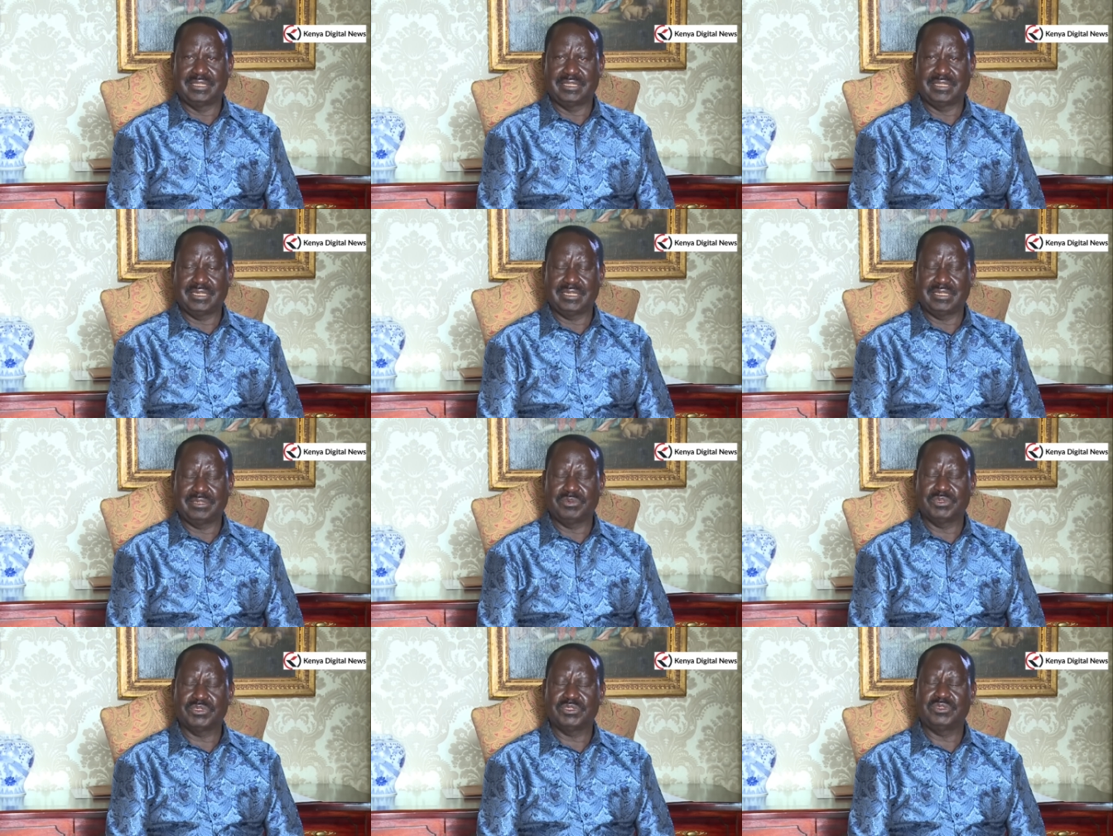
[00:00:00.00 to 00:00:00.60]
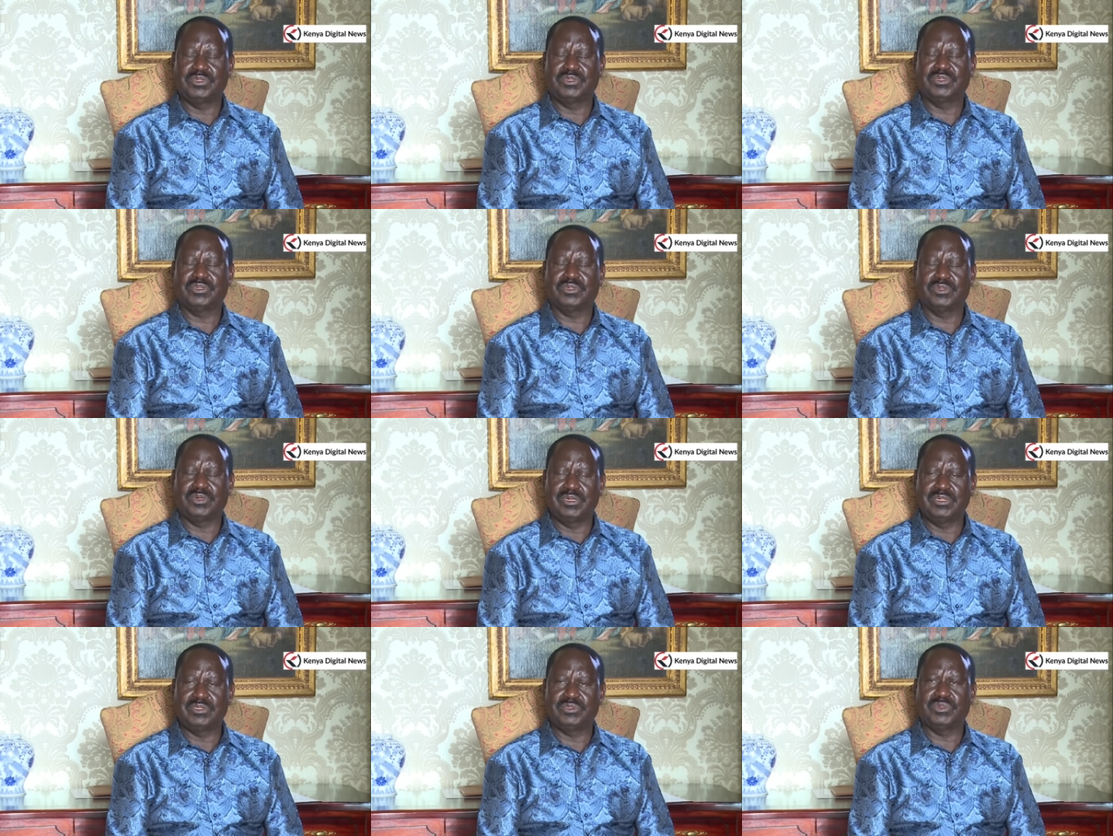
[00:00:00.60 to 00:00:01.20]
that he was not
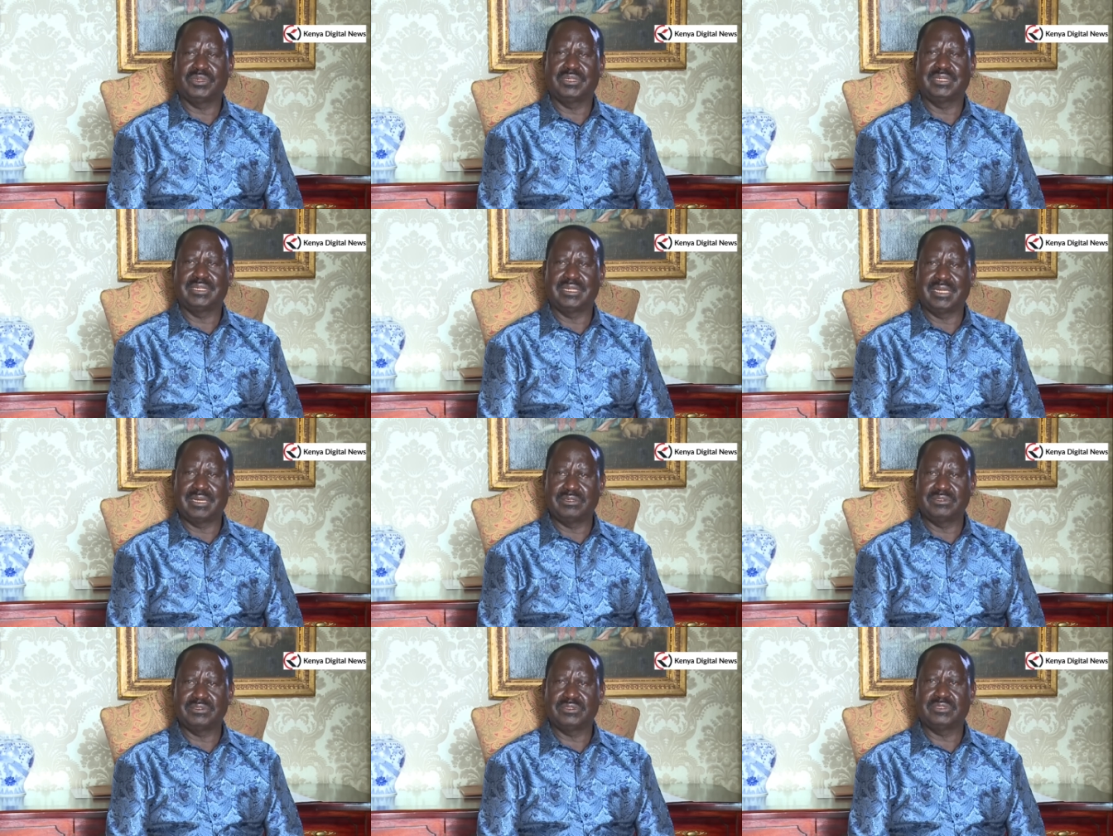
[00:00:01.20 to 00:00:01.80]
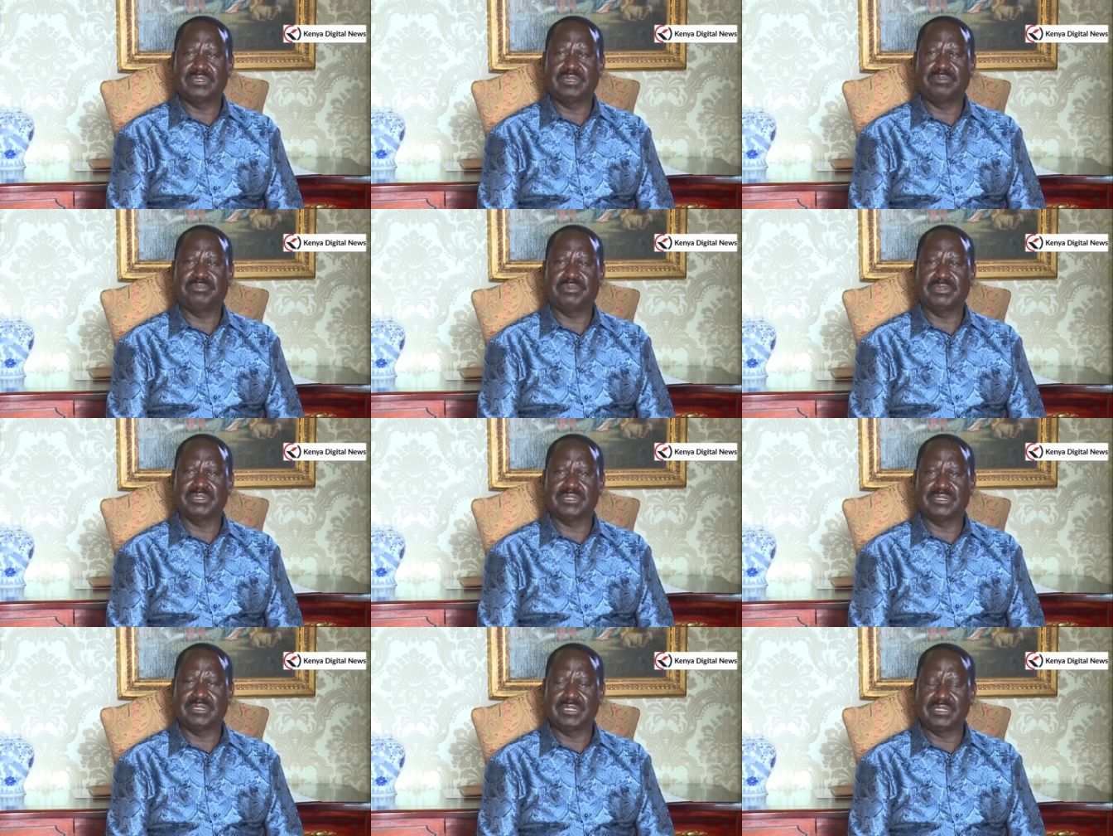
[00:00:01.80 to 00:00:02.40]
going to announce the
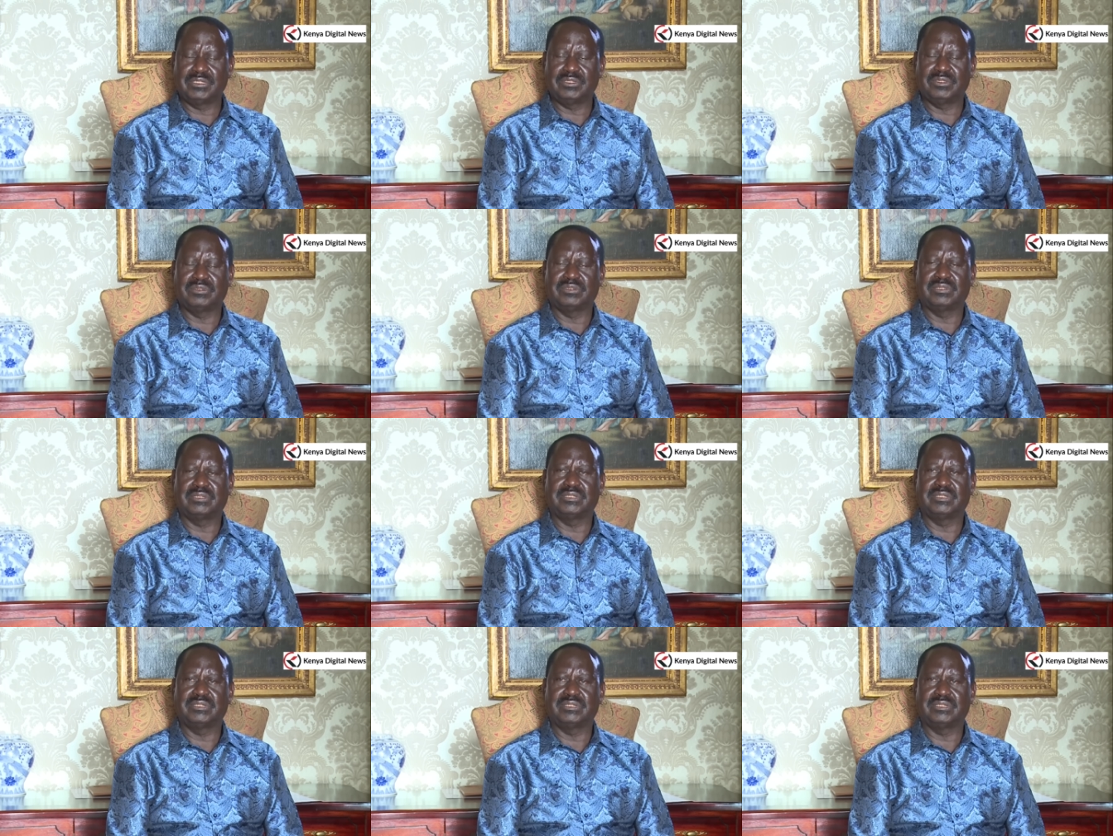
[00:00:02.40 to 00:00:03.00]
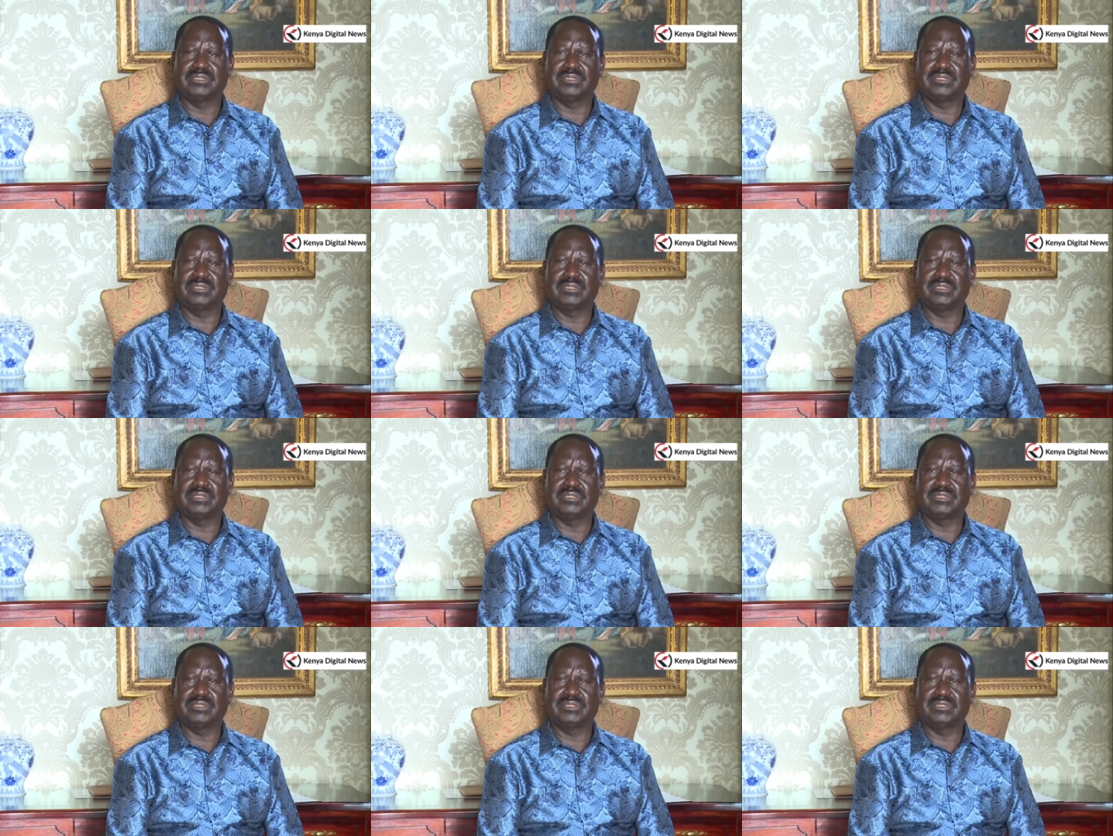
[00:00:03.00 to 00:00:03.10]
presidential re